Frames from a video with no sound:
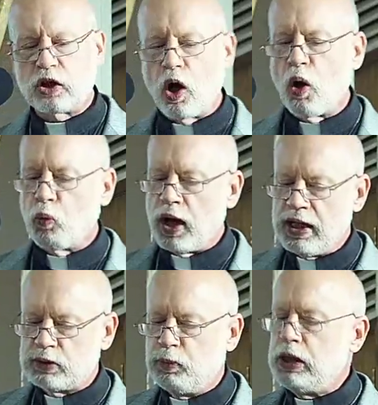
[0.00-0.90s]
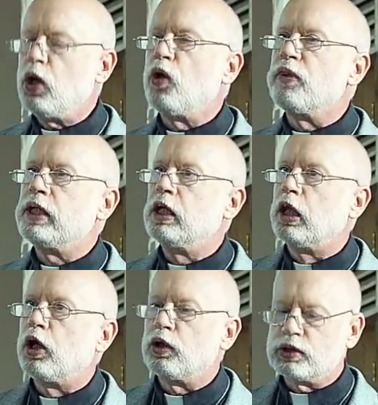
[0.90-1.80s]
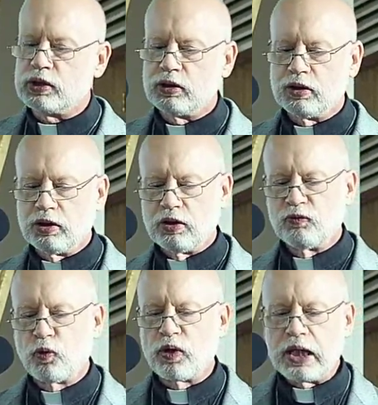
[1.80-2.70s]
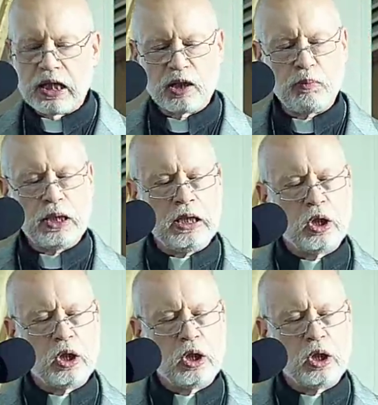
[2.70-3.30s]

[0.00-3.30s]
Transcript: always be on the alert for the enemy